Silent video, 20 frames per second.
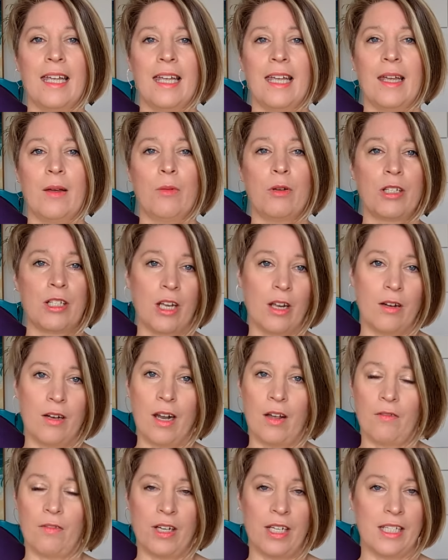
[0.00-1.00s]
it was so
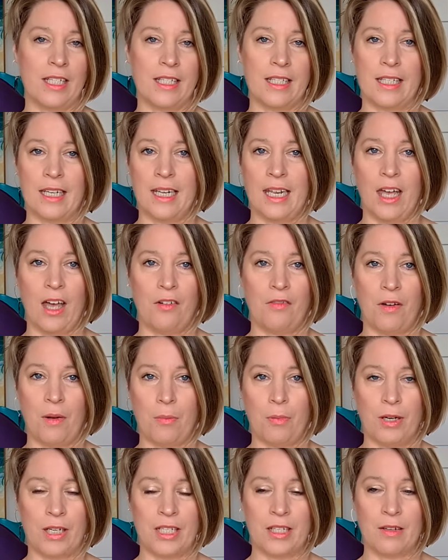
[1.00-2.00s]
lovely to see her
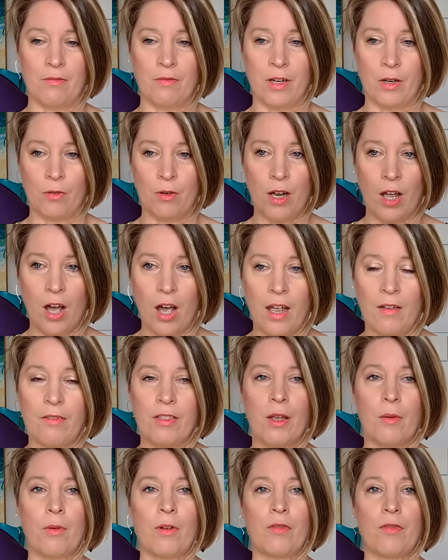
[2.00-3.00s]
fabrics in real life.
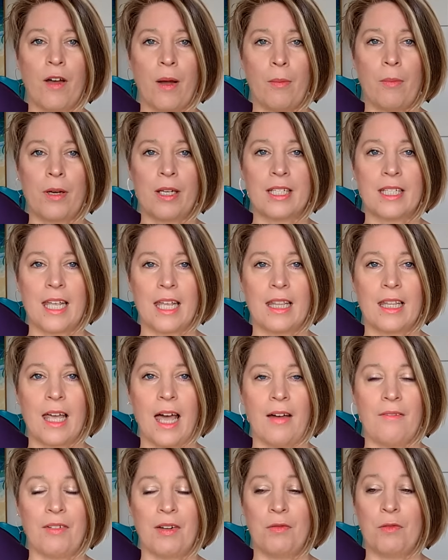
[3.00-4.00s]
There were fabrics there that
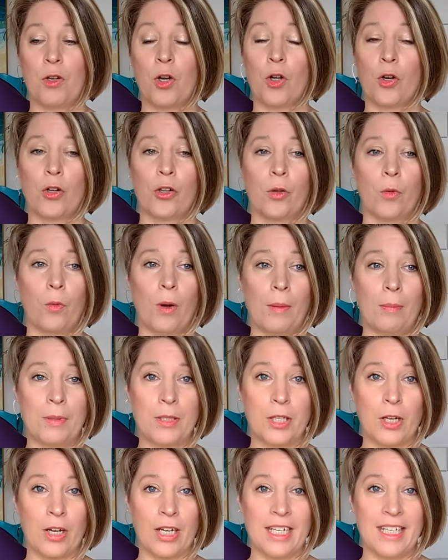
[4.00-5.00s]
haven't even gone on the
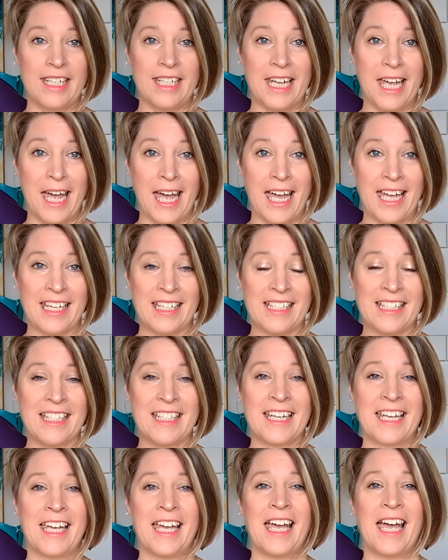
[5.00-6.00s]
website
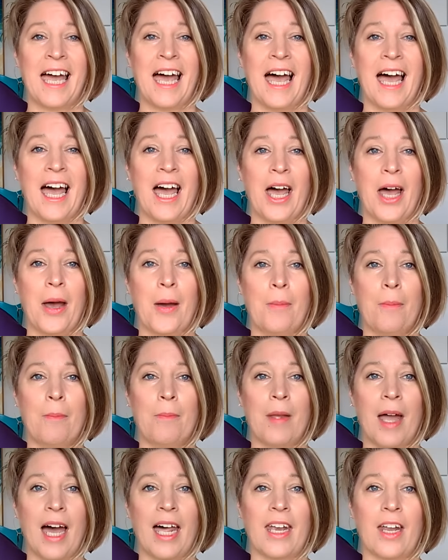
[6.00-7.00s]
yet.
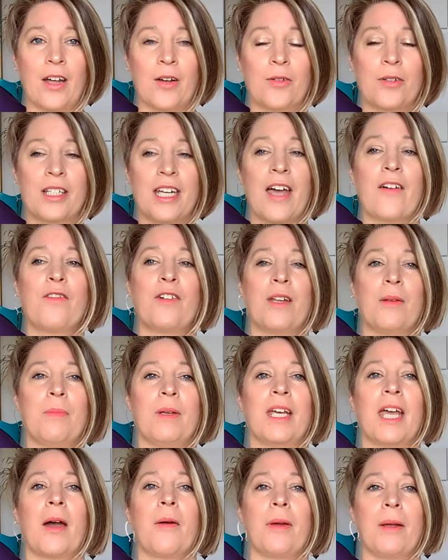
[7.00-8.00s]
And I will definitely
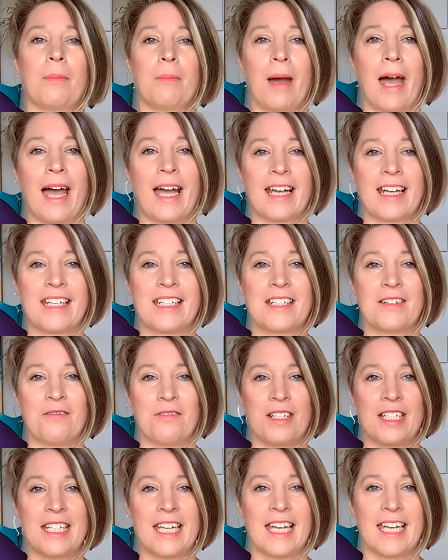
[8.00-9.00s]
be going back to
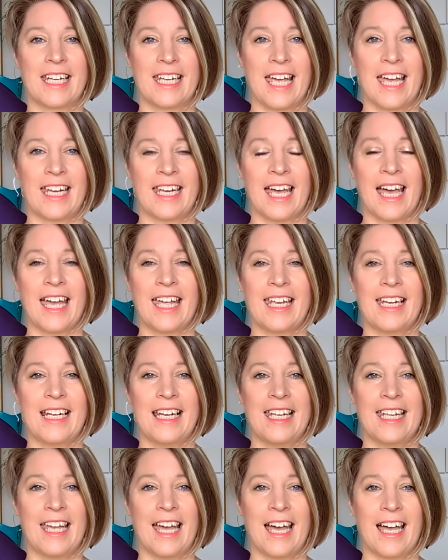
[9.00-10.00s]
visit again.
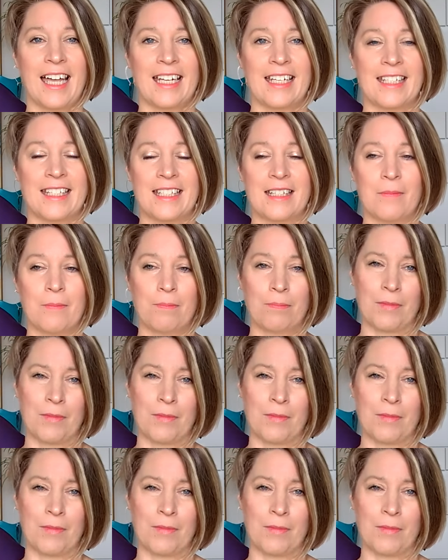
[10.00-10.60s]
Hayley and,